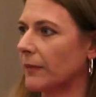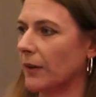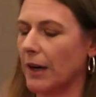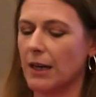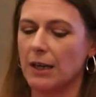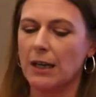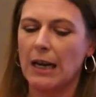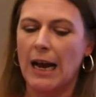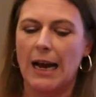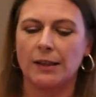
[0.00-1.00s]
all right?
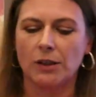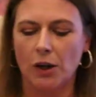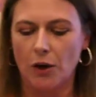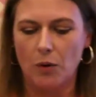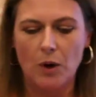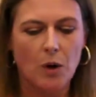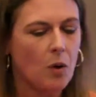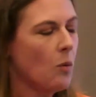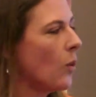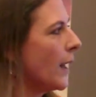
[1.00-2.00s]
And so
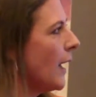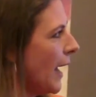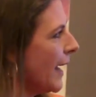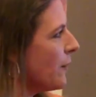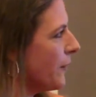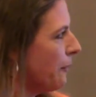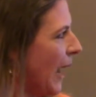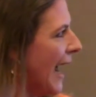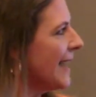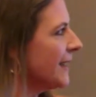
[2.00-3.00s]
what I have
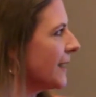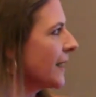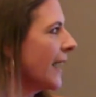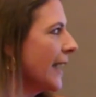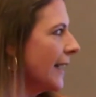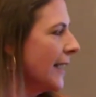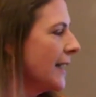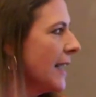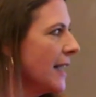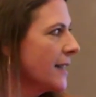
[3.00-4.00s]

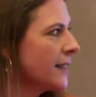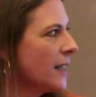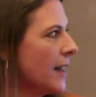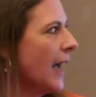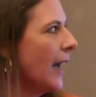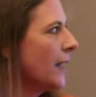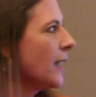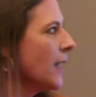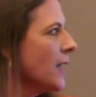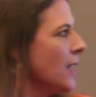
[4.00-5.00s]
postulated is that